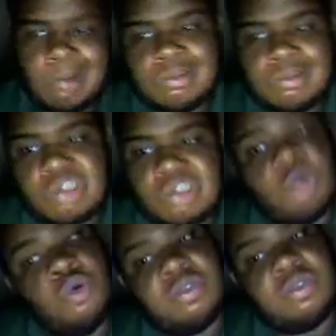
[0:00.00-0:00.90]
like
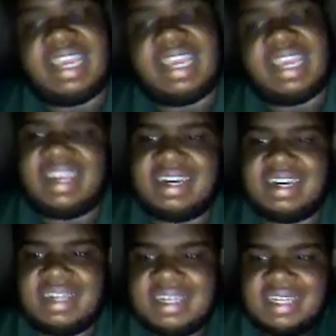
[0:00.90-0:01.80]
up to
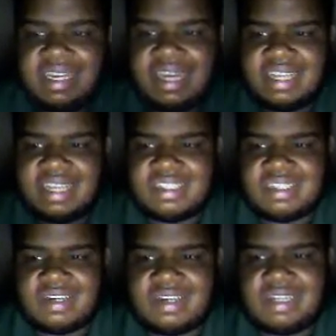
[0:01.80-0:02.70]
94 games of
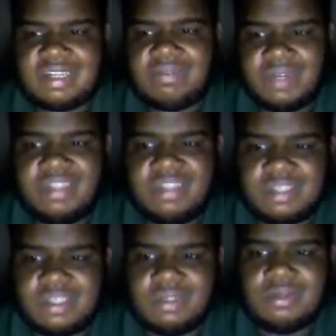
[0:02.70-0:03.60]
the old school
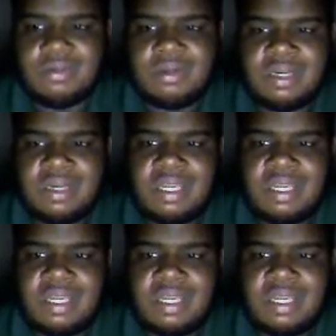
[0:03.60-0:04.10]
Sega.